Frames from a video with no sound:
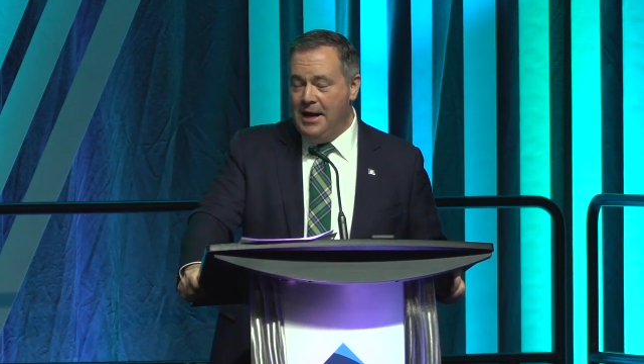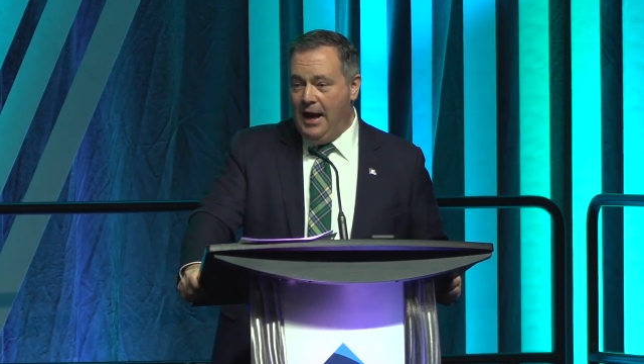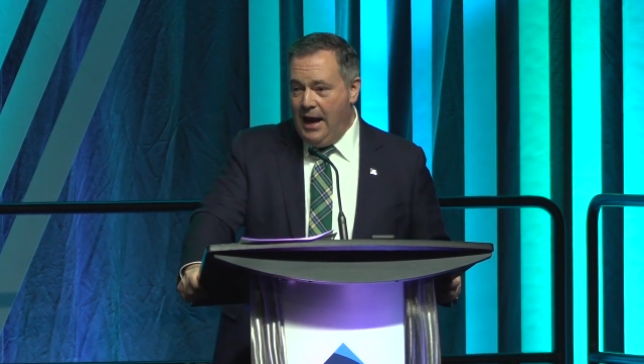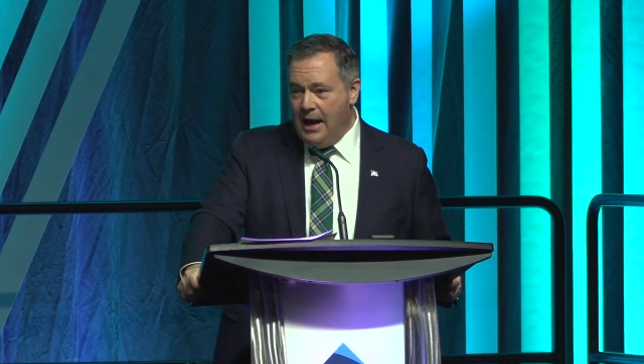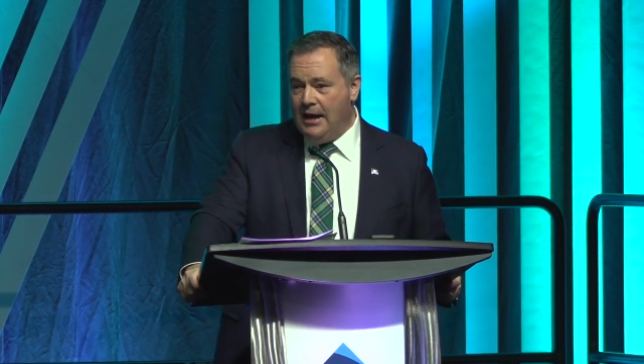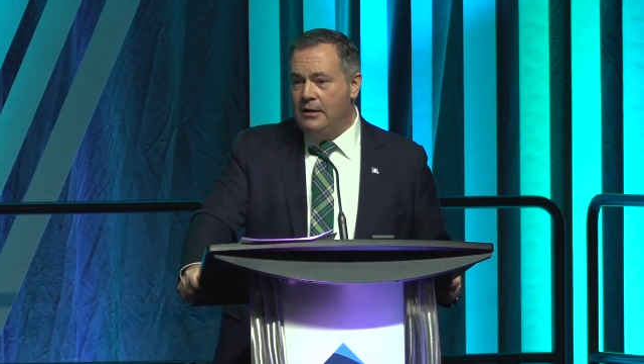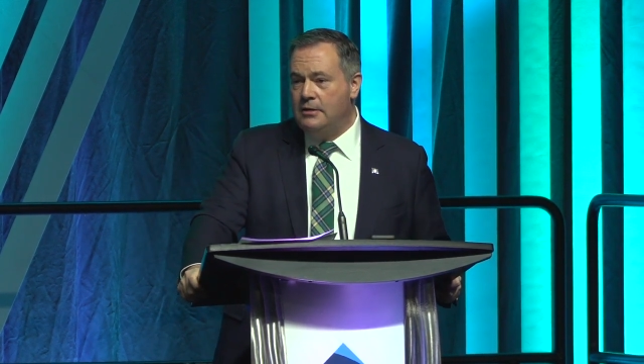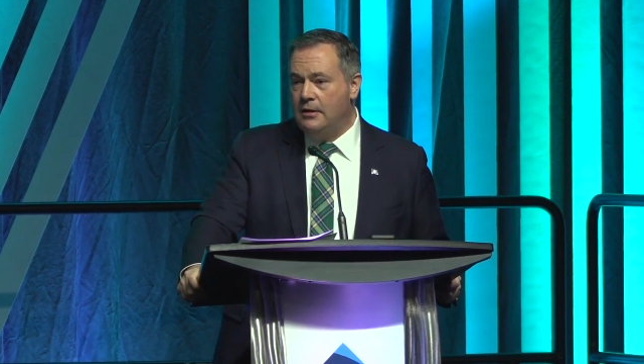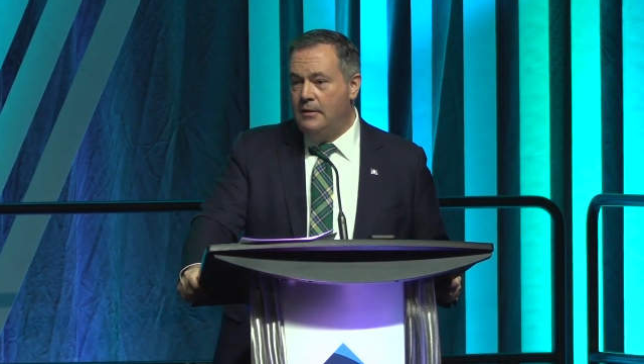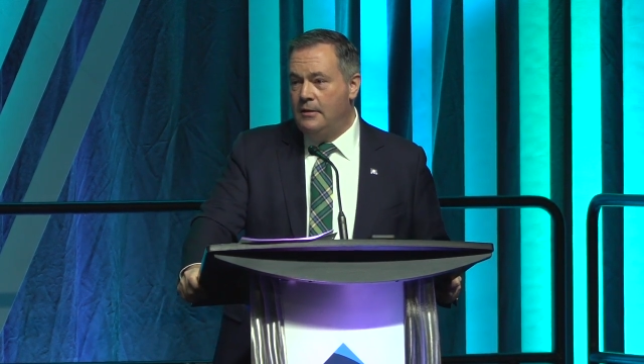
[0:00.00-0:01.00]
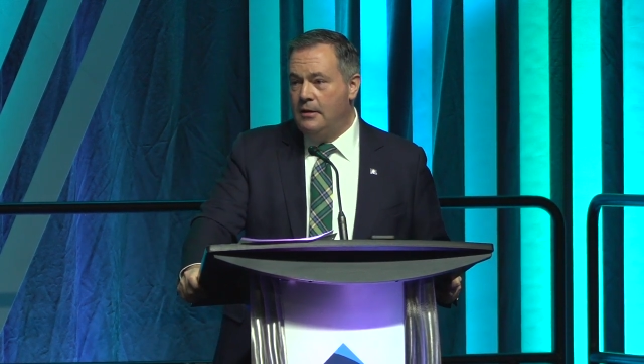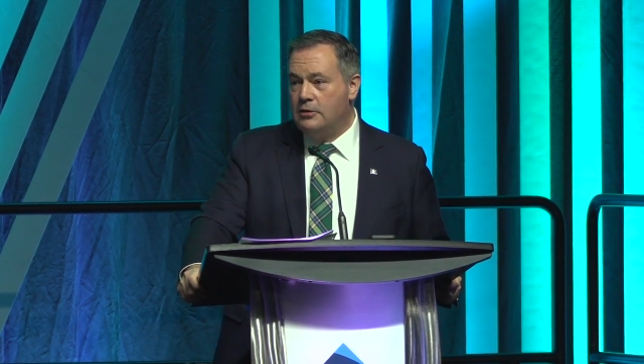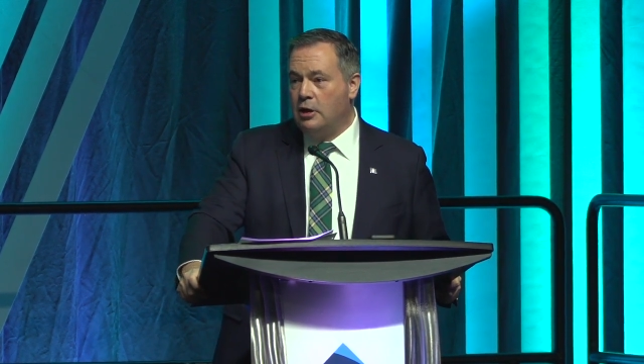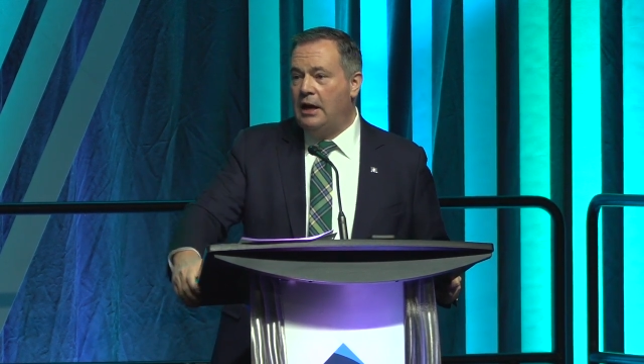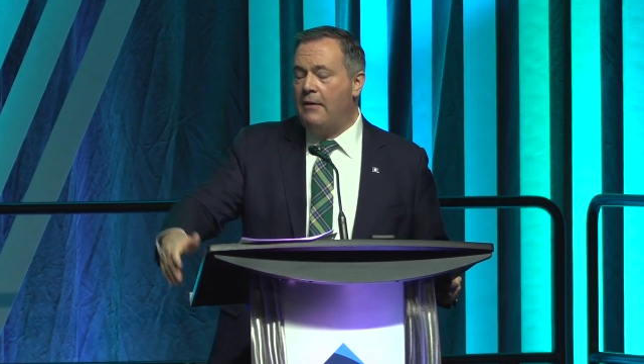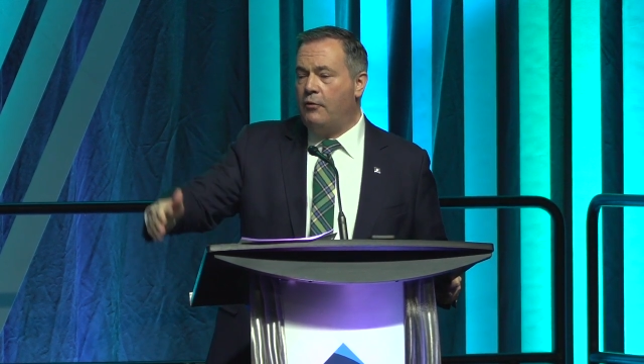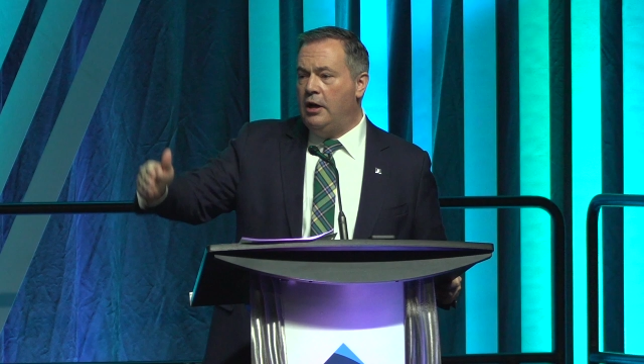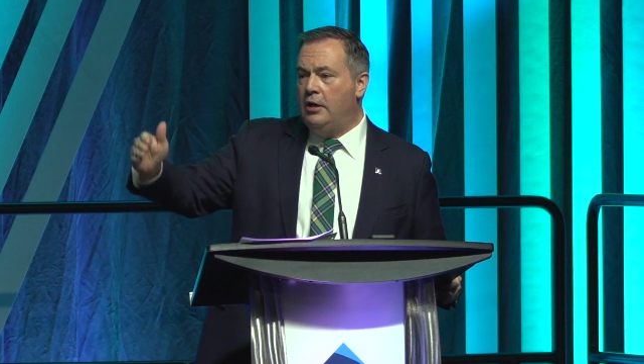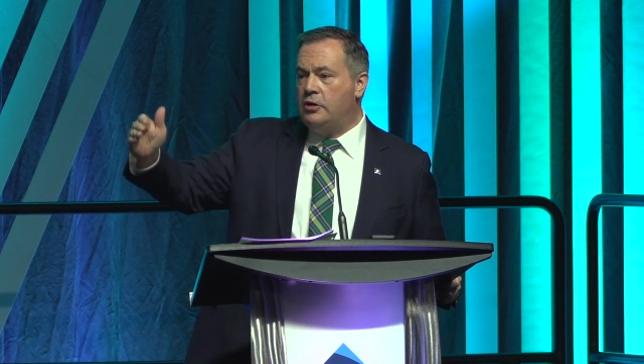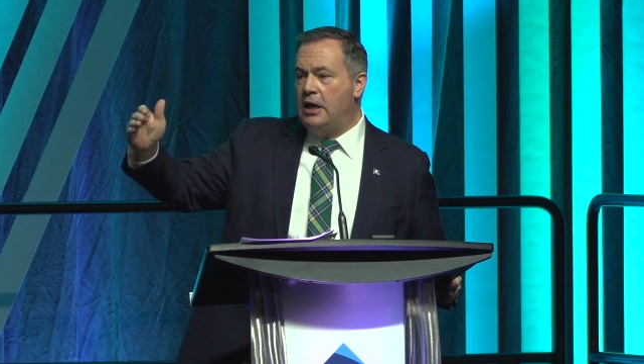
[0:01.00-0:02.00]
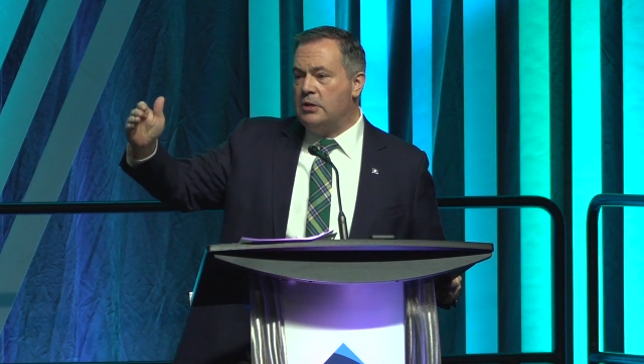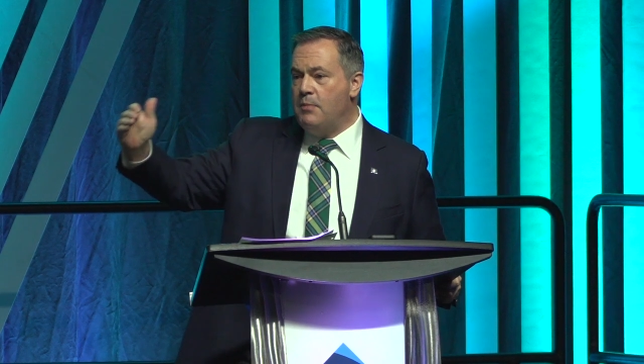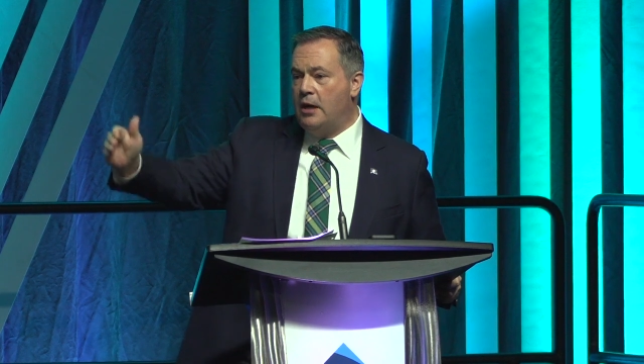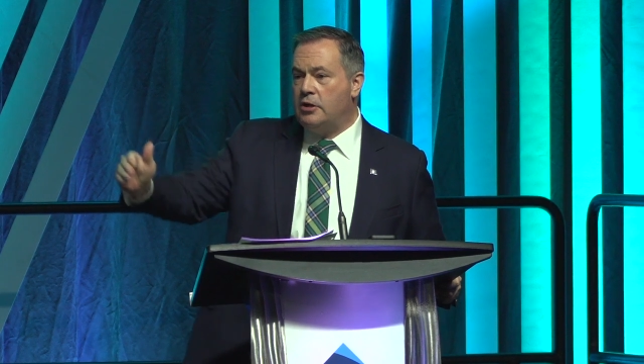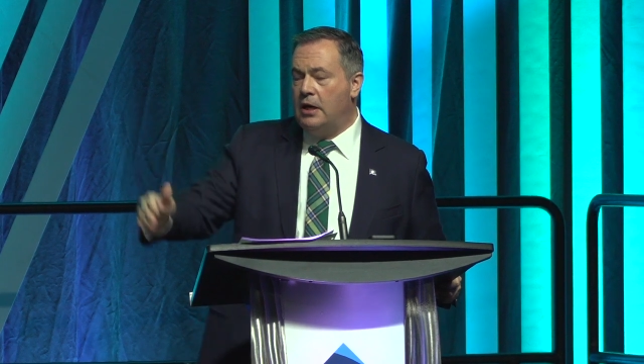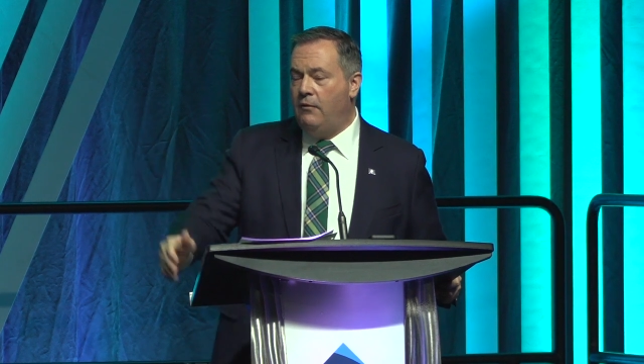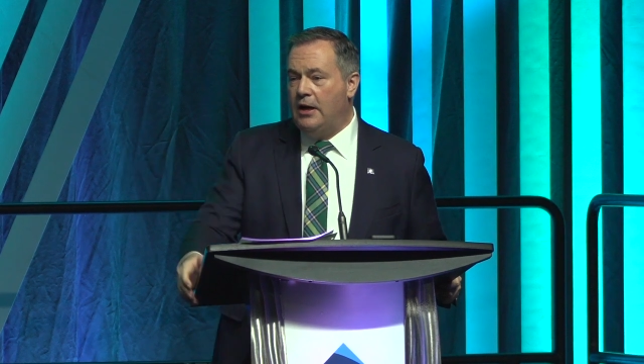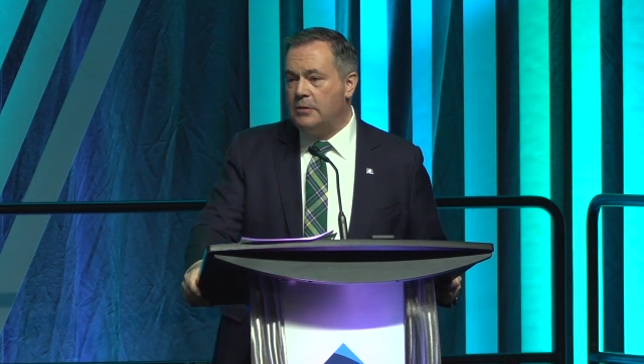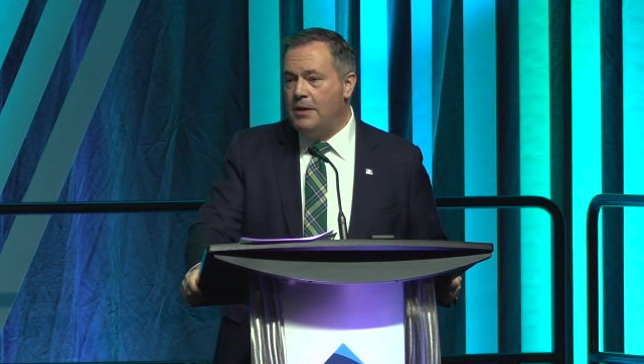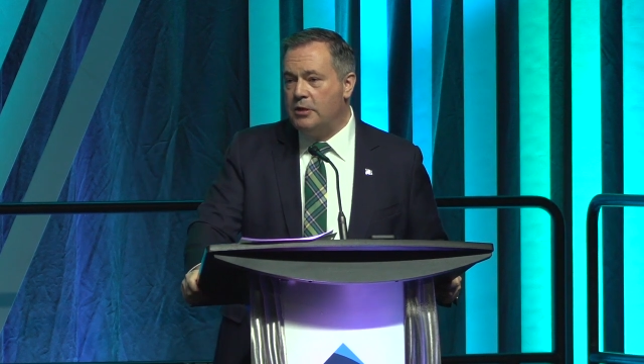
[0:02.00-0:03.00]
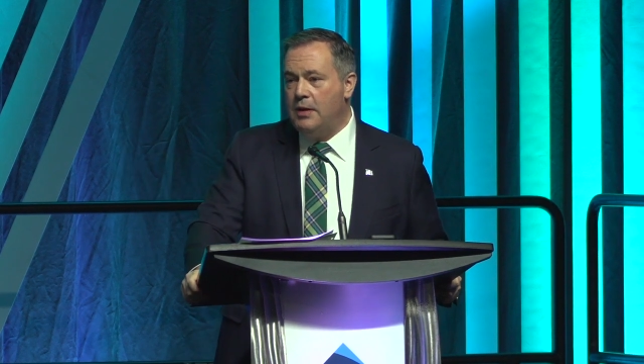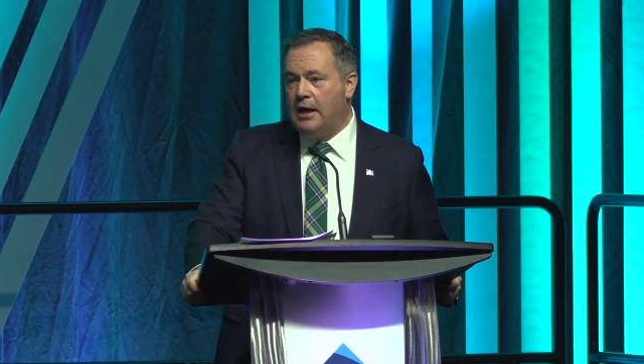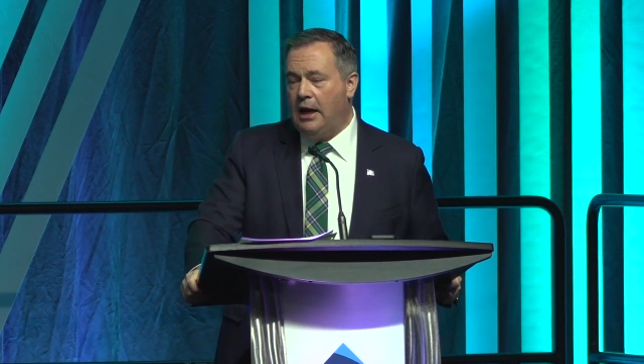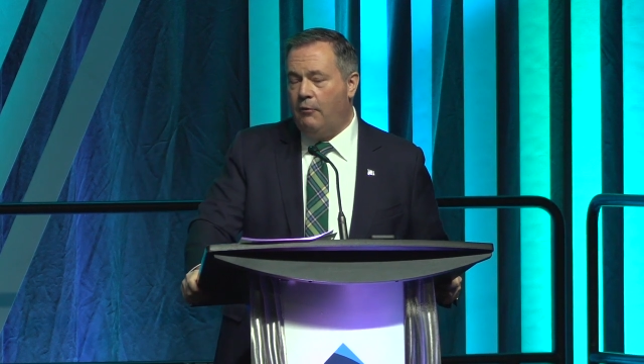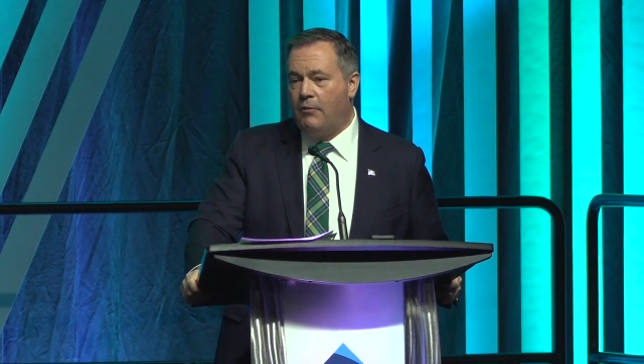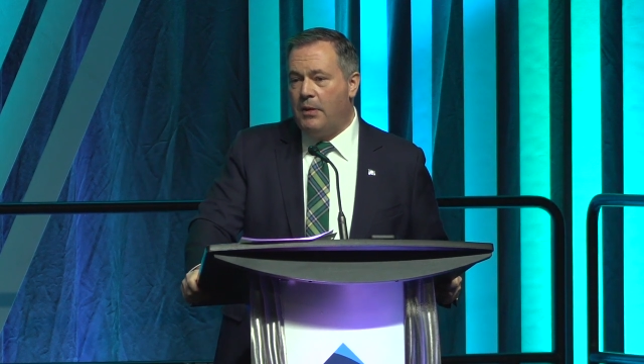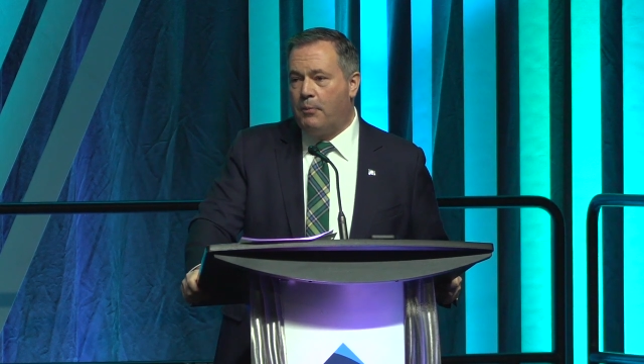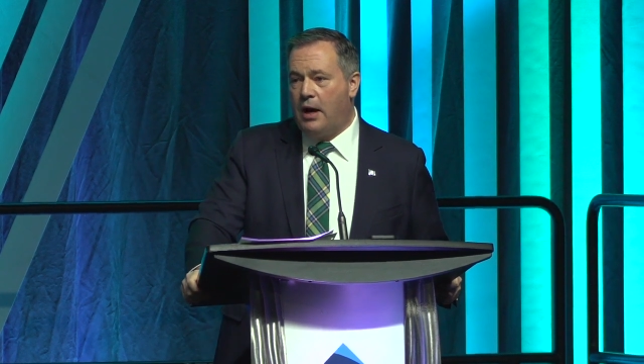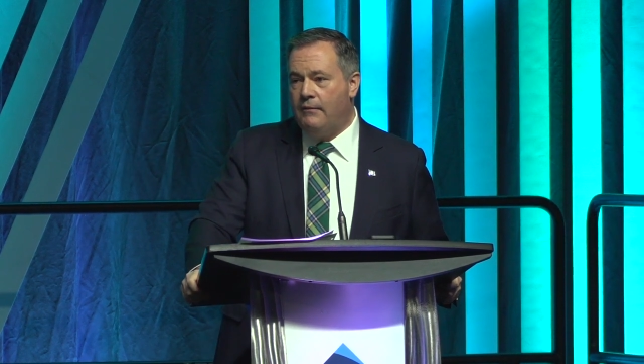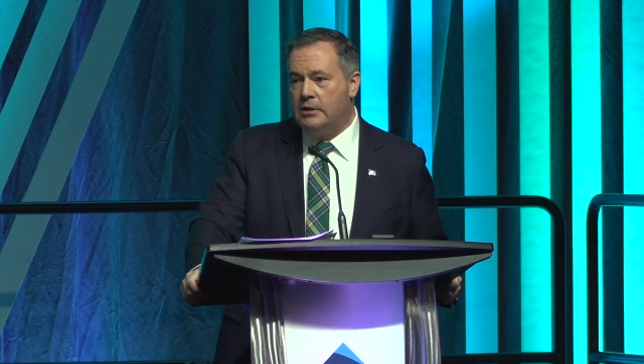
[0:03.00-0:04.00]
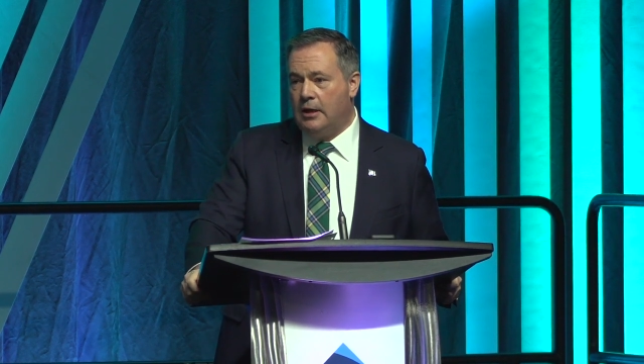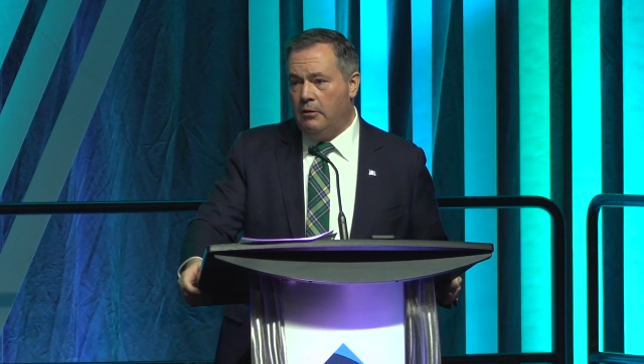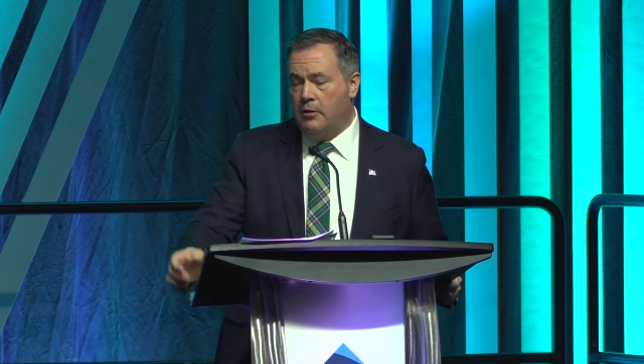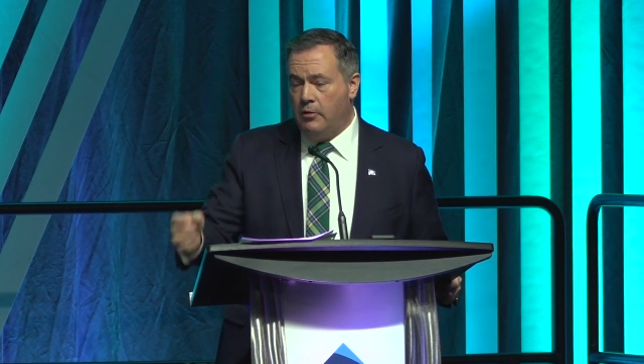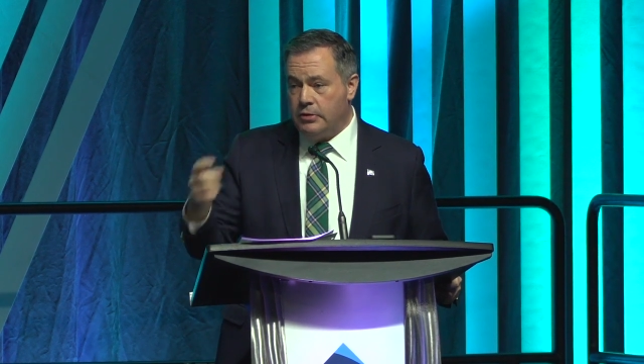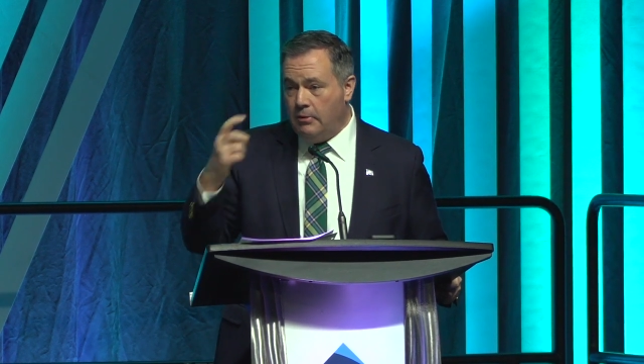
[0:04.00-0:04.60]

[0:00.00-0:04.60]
and to leverage as much investment as we can from the private telcos.